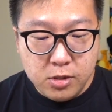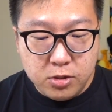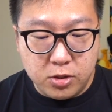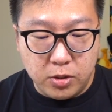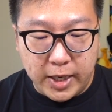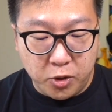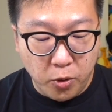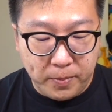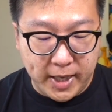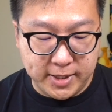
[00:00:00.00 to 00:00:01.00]
So I
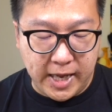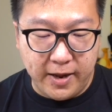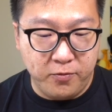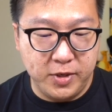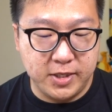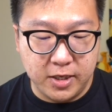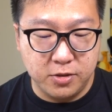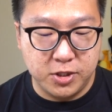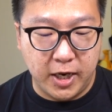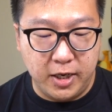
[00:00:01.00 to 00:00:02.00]
go blast every
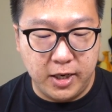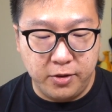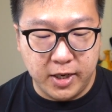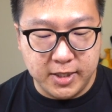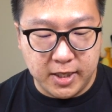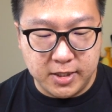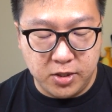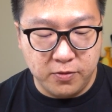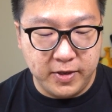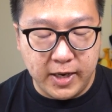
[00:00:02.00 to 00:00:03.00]
single shiny that you guys can
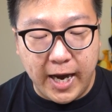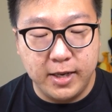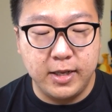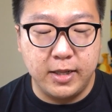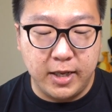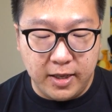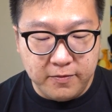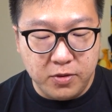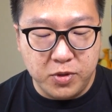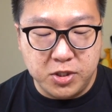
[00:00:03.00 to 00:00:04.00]
see over here other than the
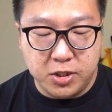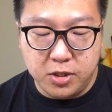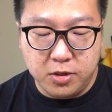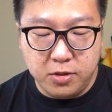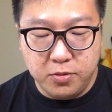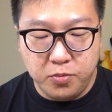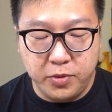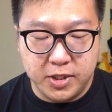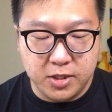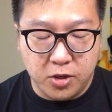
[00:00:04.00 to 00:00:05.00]
Eevee which uh,
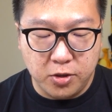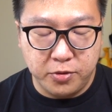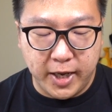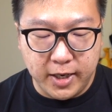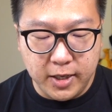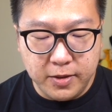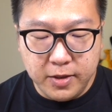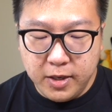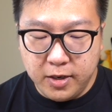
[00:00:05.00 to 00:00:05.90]
we just caught together.